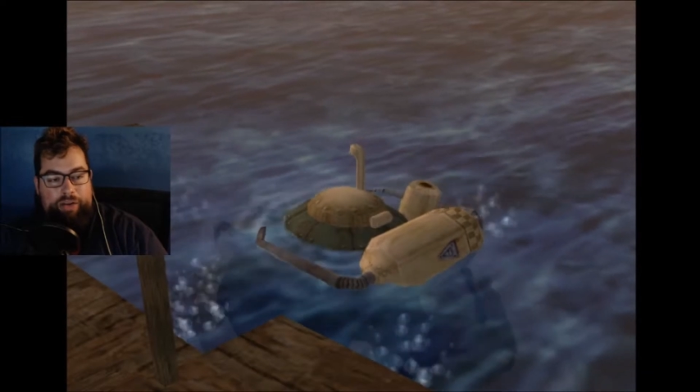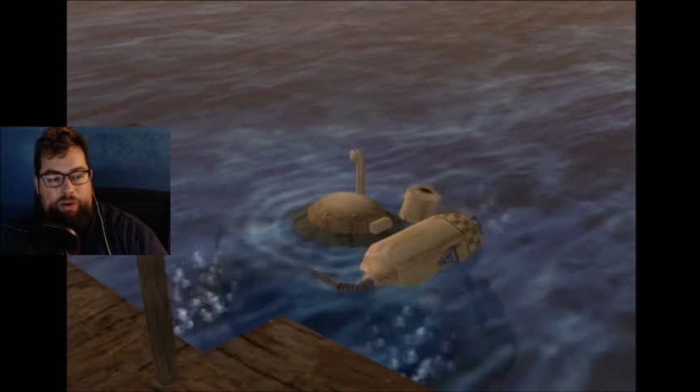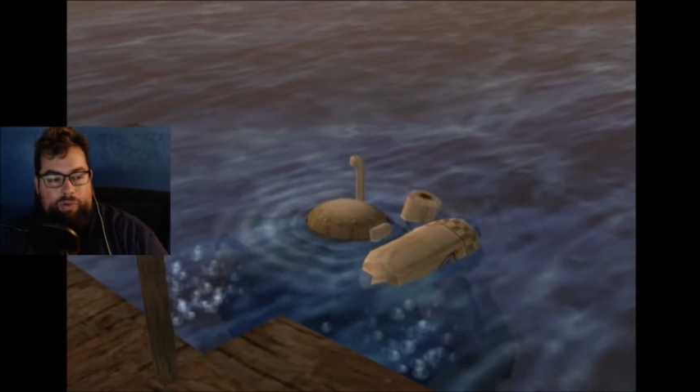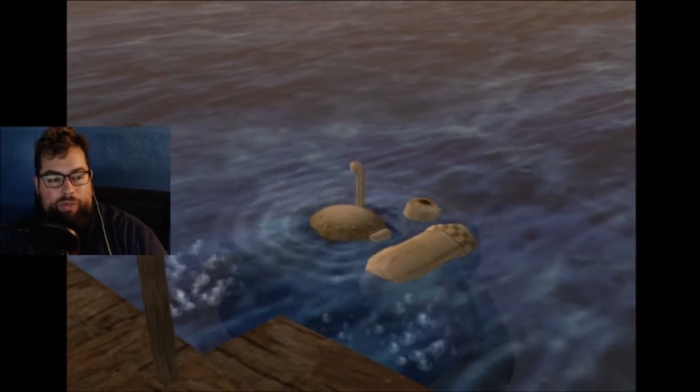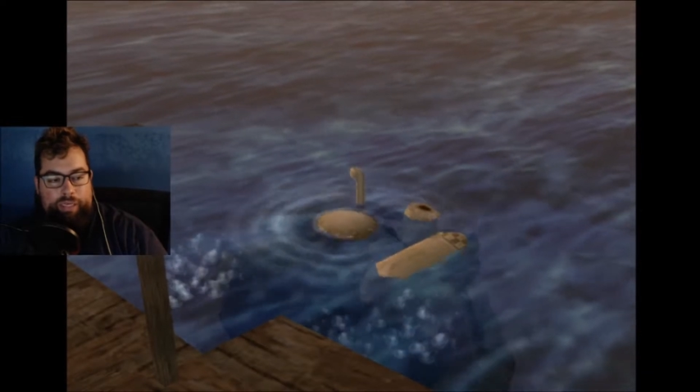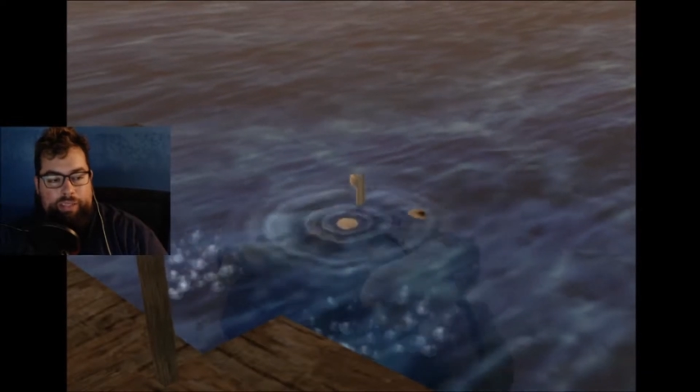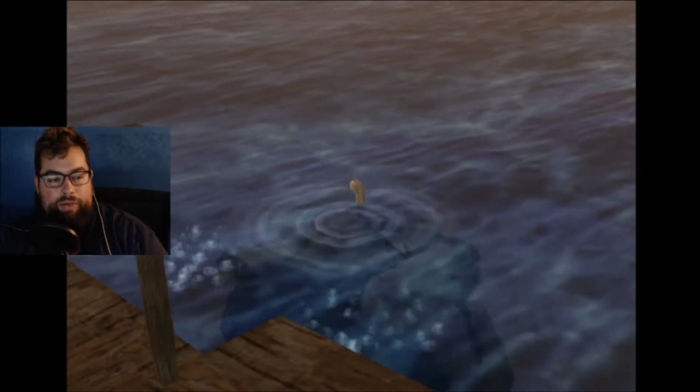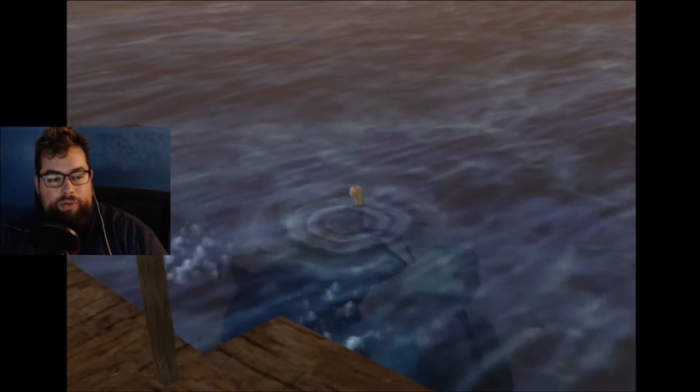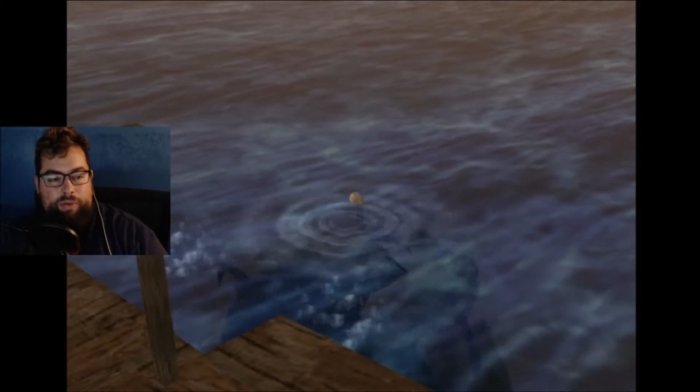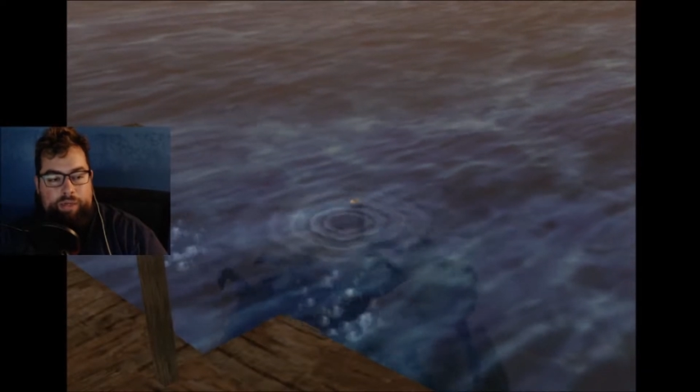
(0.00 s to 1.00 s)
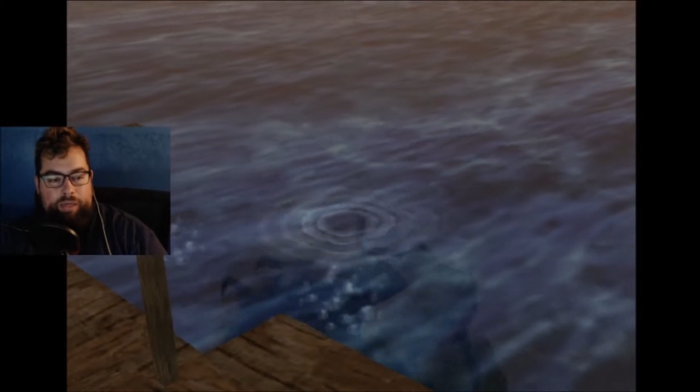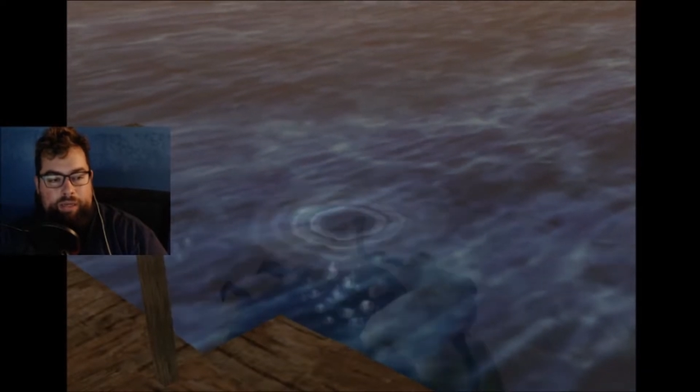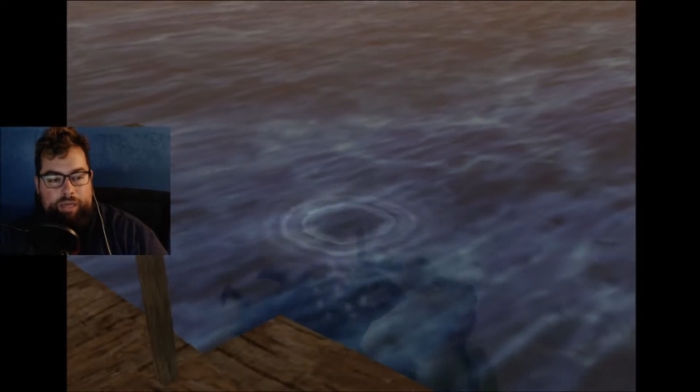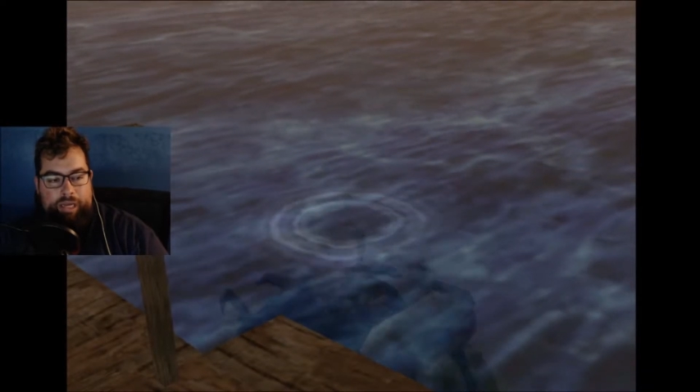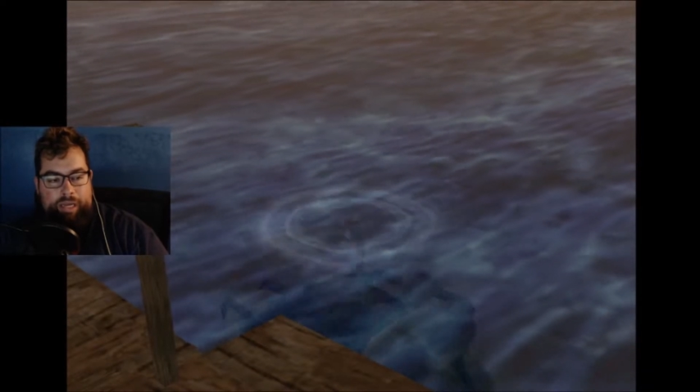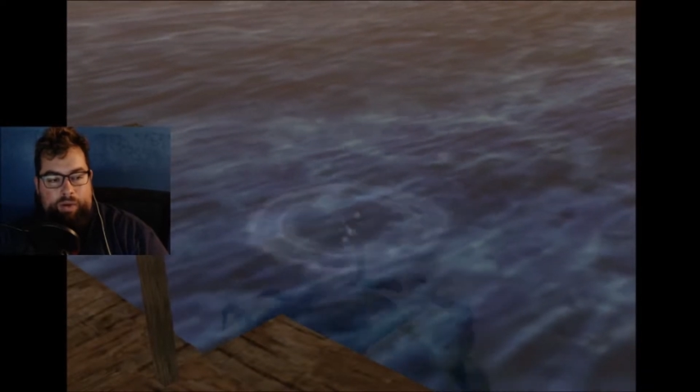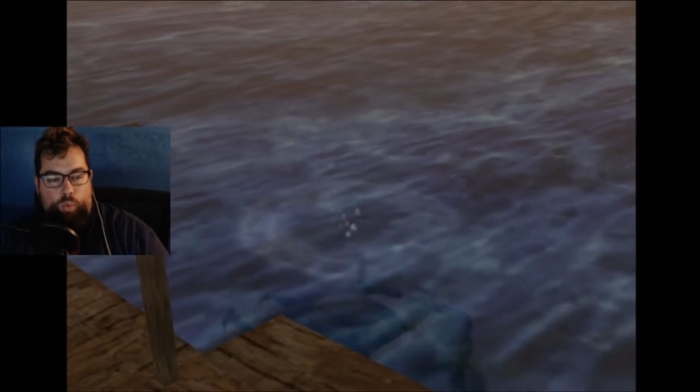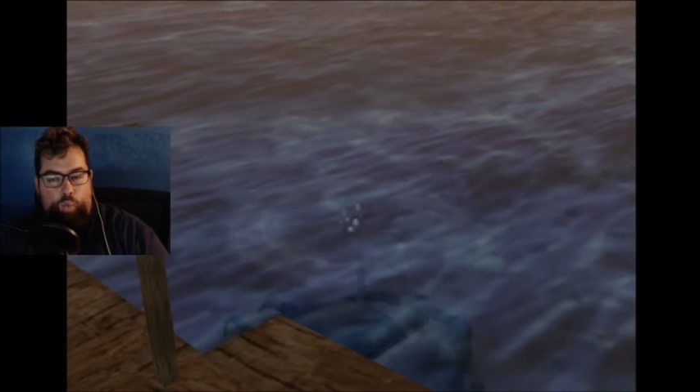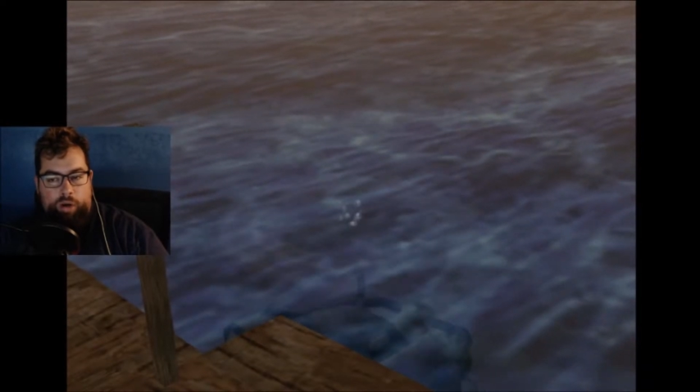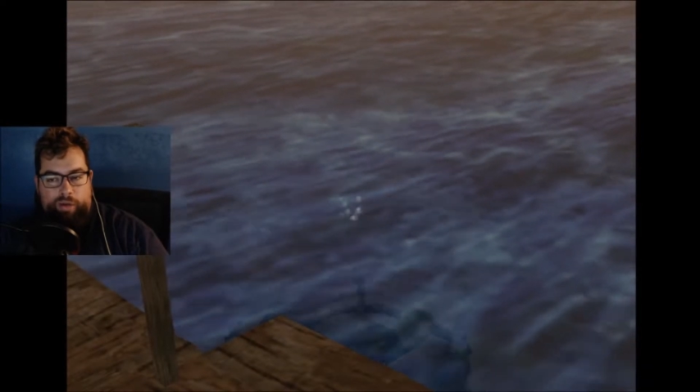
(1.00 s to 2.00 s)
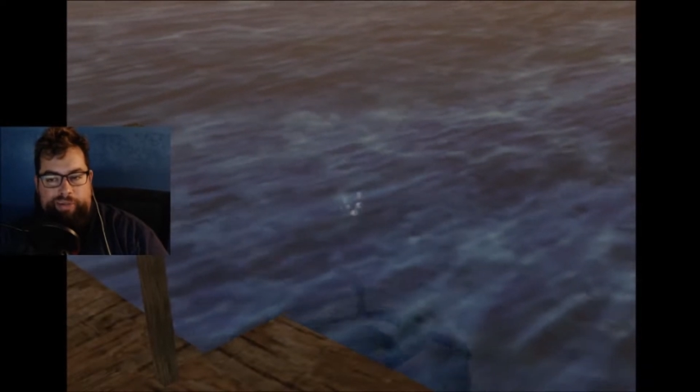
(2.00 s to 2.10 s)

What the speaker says: to only do 1 or